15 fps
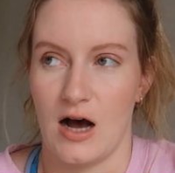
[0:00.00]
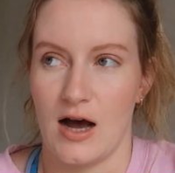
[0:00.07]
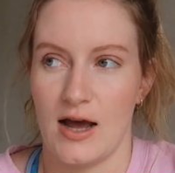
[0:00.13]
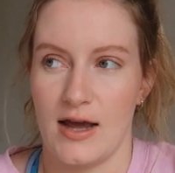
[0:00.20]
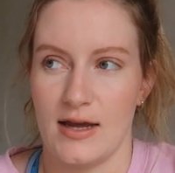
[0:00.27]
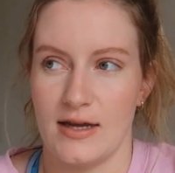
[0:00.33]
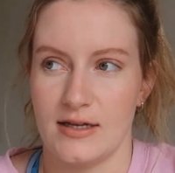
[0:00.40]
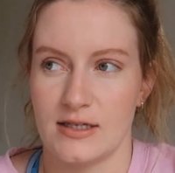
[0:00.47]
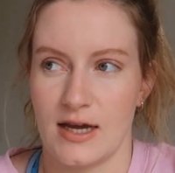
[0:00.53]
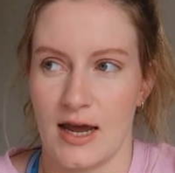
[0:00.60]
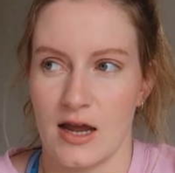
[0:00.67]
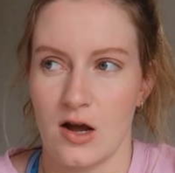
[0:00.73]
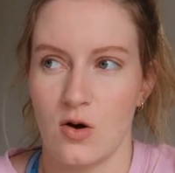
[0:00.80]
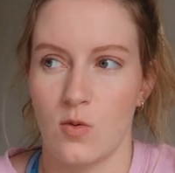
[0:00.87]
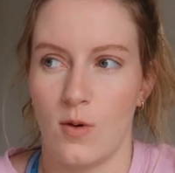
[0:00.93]
I
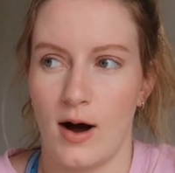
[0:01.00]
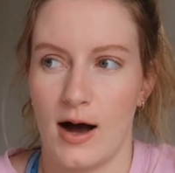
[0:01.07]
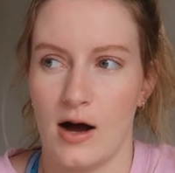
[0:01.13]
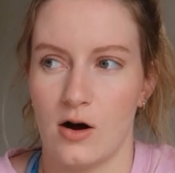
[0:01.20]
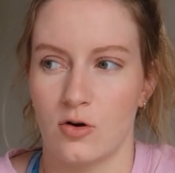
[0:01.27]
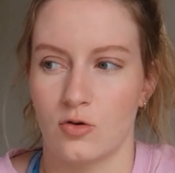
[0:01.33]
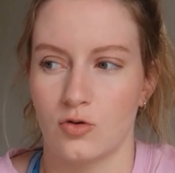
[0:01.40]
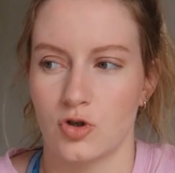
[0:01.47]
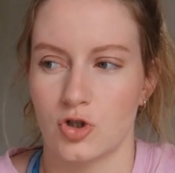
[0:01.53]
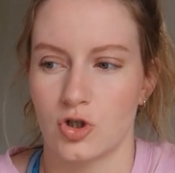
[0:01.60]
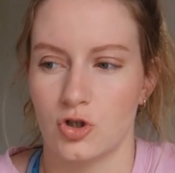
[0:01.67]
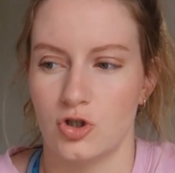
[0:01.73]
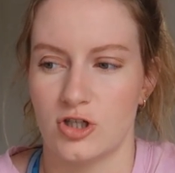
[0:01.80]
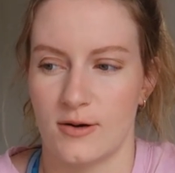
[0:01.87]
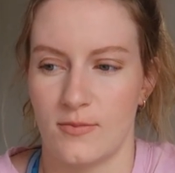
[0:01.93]
take a while
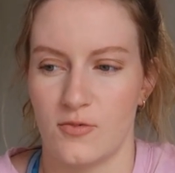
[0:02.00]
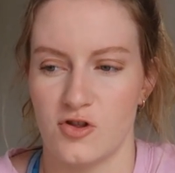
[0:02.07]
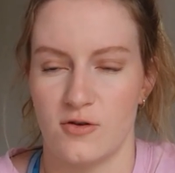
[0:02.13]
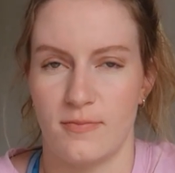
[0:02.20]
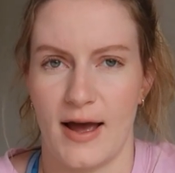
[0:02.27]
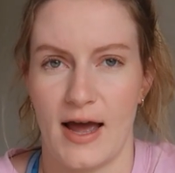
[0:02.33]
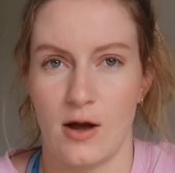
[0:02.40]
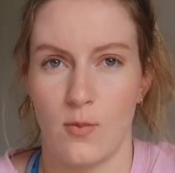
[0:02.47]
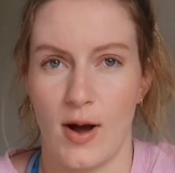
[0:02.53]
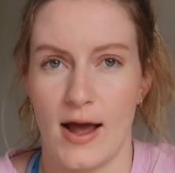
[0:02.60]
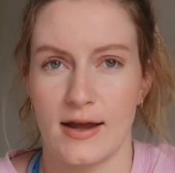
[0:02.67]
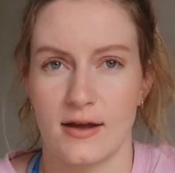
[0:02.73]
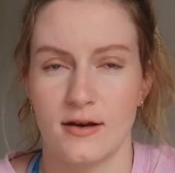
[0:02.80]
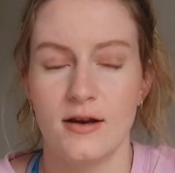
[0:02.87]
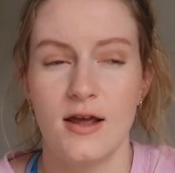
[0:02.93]
to jump on the
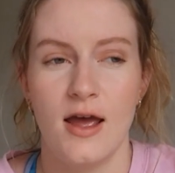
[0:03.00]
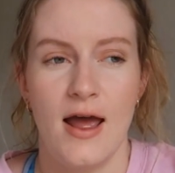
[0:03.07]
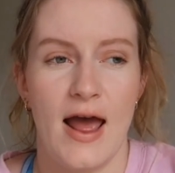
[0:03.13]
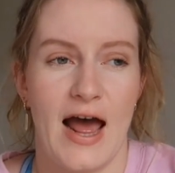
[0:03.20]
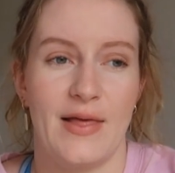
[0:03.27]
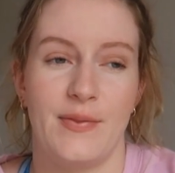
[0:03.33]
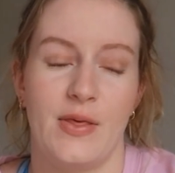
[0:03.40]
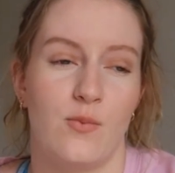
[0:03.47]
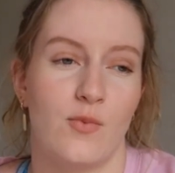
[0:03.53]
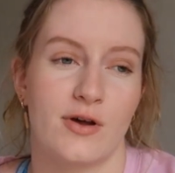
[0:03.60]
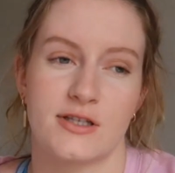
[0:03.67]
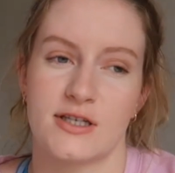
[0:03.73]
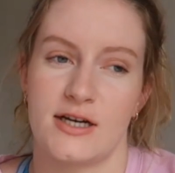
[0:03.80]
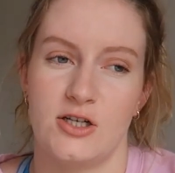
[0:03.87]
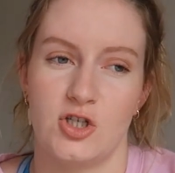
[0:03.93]
bandwagon, and then
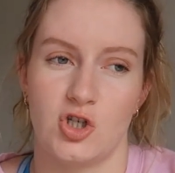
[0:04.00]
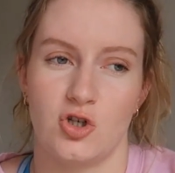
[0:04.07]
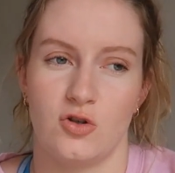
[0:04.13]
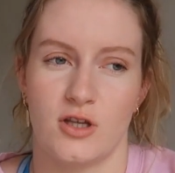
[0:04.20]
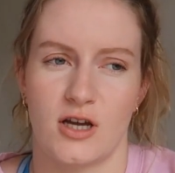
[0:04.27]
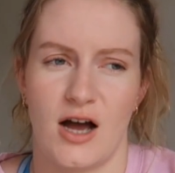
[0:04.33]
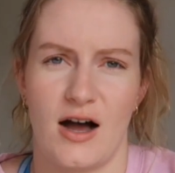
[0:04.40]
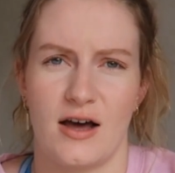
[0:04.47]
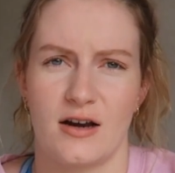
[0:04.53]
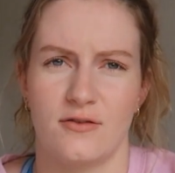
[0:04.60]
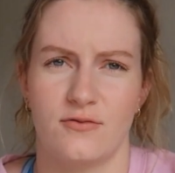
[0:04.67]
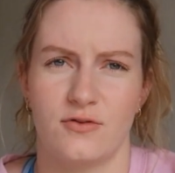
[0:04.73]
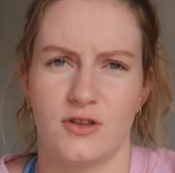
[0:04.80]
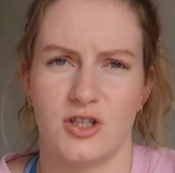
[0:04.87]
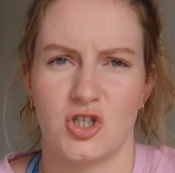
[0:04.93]
once I do,
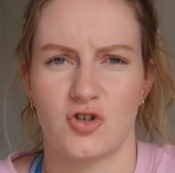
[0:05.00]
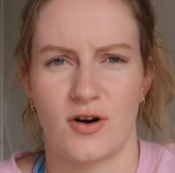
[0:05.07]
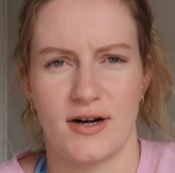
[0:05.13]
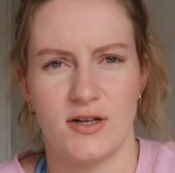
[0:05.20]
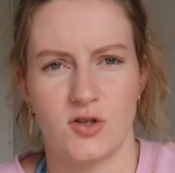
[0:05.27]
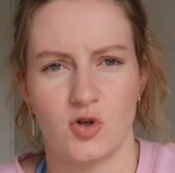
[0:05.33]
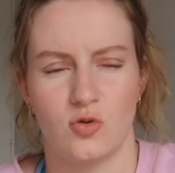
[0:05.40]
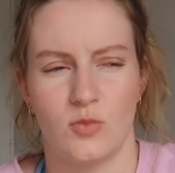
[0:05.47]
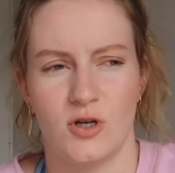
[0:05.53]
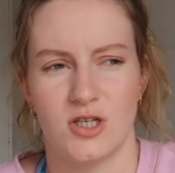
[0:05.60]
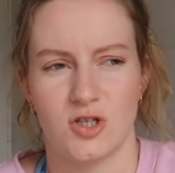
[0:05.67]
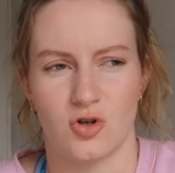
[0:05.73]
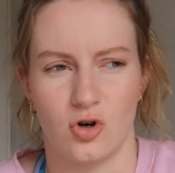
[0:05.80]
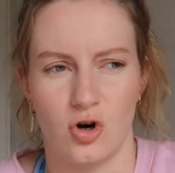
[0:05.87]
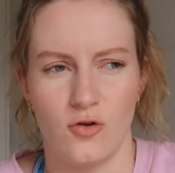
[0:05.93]
the trend's
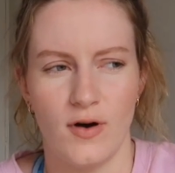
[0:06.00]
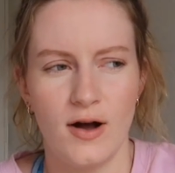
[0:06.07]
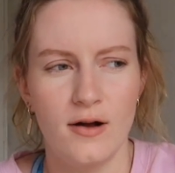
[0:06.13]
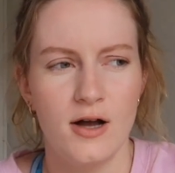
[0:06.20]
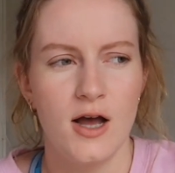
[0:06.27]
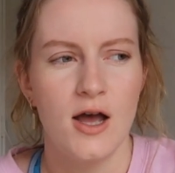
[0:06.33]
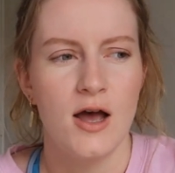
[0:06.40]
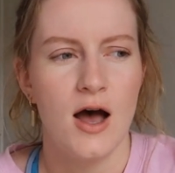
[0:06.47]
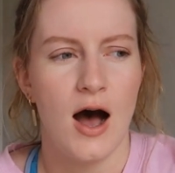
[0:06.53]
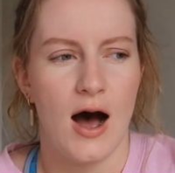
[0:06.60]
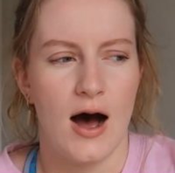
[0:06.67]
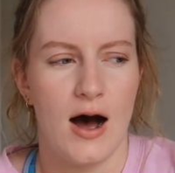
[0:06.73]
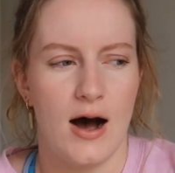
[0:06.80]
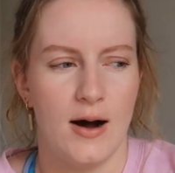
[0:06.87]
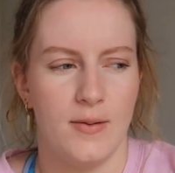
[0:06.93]
almost over.
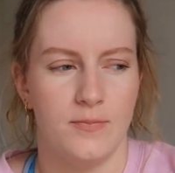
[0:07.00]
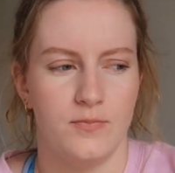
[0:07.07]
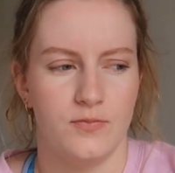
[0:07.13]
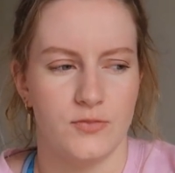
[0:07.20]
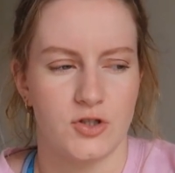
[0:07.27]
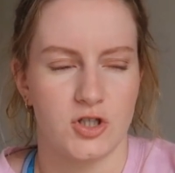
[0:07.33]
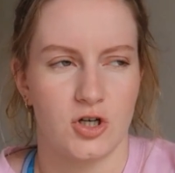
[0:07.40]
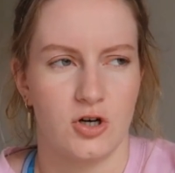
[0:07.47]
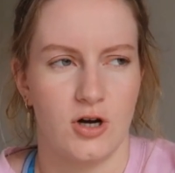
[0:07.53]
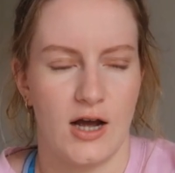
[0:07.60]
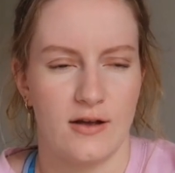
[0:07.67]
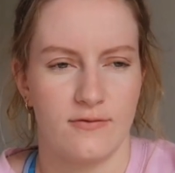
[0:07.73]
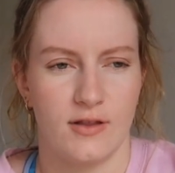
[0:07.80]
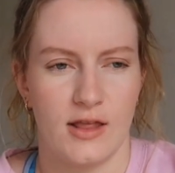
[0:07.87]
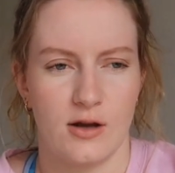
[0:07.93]
So
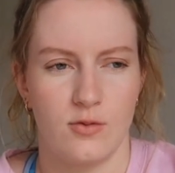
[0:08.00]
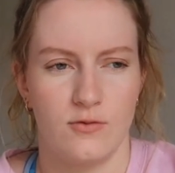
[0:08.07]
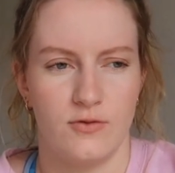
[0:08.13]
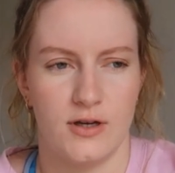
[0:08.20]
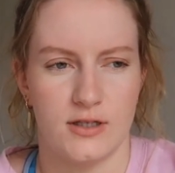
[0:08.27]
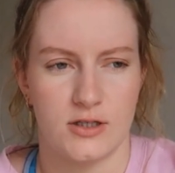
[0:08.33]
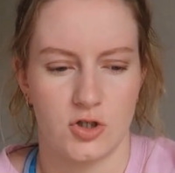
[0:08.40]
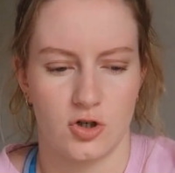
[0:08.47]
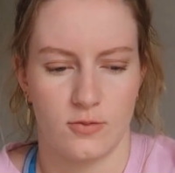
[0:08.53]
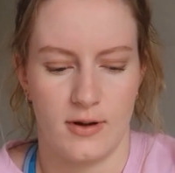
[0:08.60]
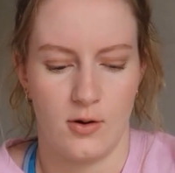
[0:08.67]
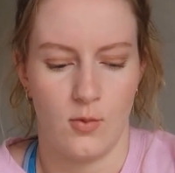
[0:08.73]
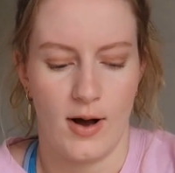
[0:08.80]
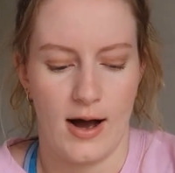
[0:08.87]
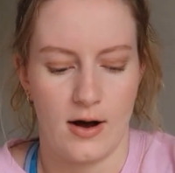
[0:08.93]
I feel like with this, it took me
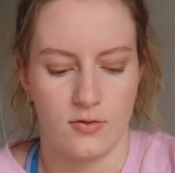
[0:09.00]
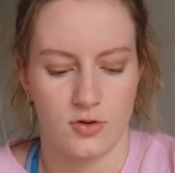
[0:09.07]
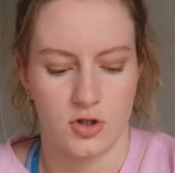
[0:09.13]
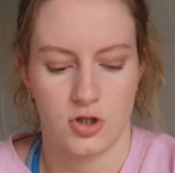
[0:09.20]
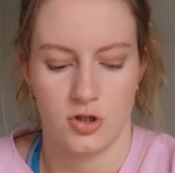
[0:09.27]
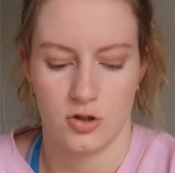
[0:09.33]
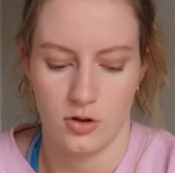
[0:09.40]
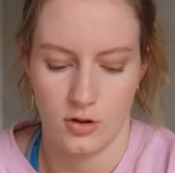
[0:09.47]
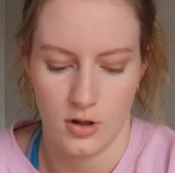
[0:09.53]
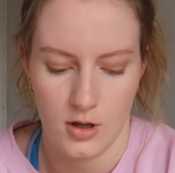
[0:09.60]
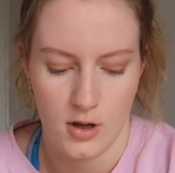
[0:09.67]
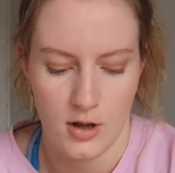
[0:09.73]
a while to